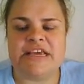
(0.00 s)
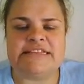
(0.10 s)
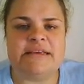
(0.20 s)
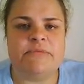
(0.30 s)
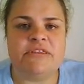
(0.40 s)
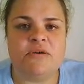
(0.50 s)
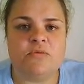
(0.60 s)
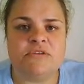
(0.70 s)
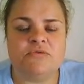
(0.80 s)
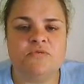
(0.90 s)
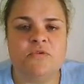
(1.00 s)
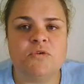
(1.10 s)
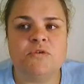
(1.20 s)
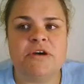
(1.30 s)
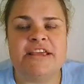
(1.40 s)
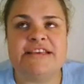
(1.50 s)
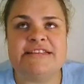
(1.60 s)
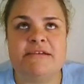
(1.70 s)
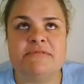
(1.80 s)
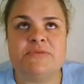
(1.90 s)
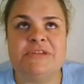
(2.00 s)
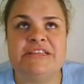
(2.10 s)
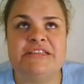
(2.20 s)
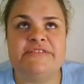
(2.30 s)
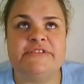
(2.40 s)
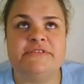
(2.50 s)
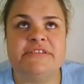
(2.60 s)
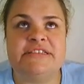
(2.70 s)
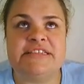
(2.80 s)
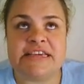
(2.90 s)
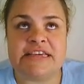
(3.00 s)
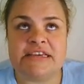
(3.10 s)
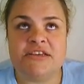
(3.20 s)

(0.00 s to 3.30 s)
eat something that wasn't raw, and yes, I was willing to feel sick,